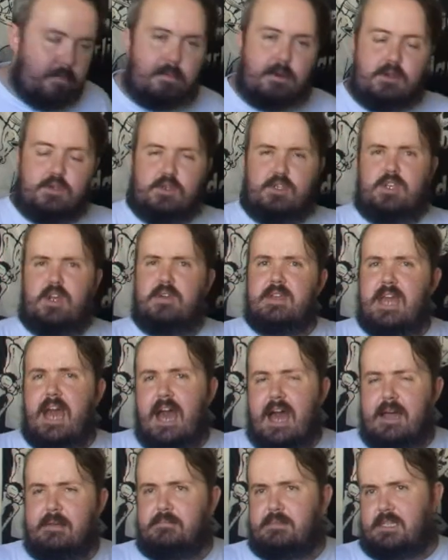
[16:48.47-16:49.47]
but it also
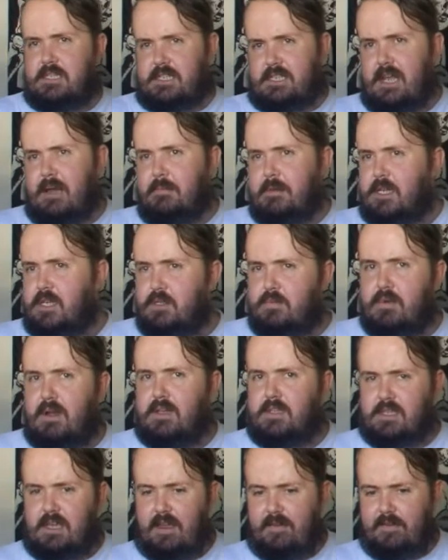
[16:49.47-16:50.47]
calms the stomach as
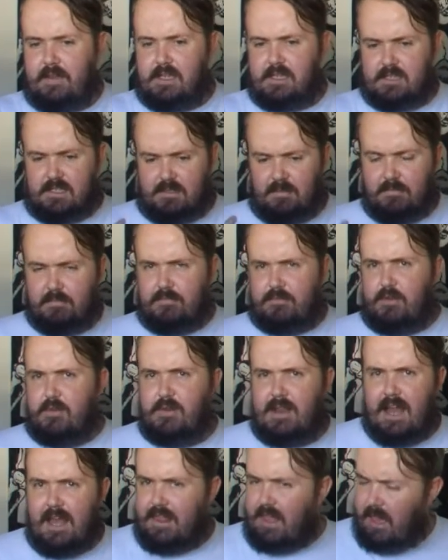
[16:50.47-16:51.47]
well. So you're having some
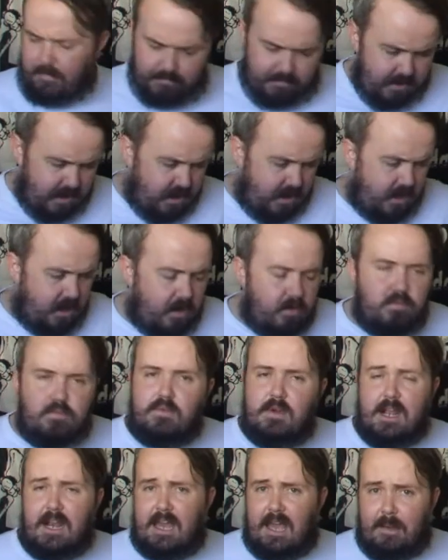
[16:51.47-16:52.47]
food like that,
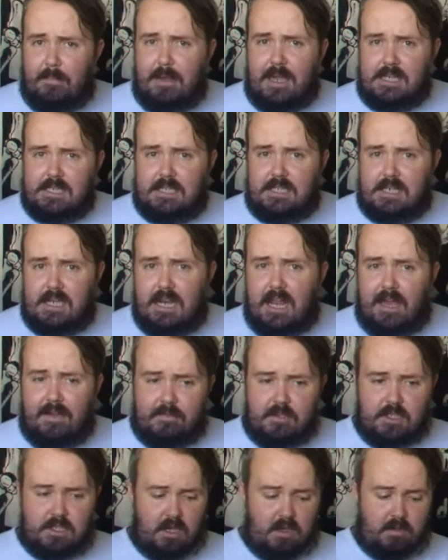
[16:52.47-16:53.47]
really amazing tea to
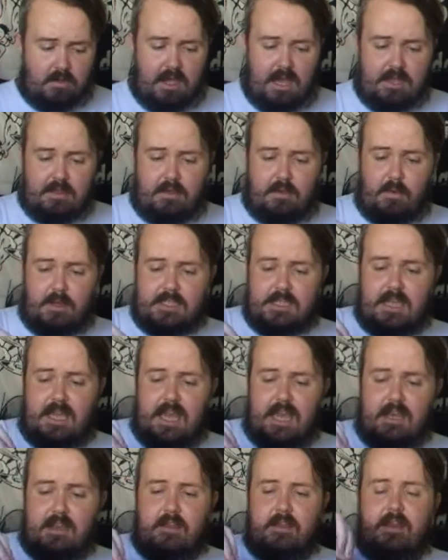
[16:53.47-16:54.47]
have it. So once
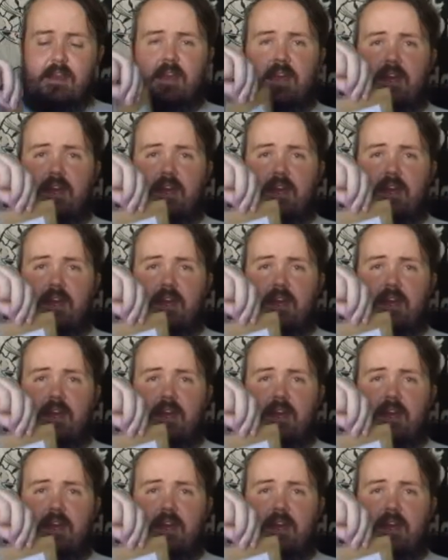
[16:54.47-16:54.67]
again,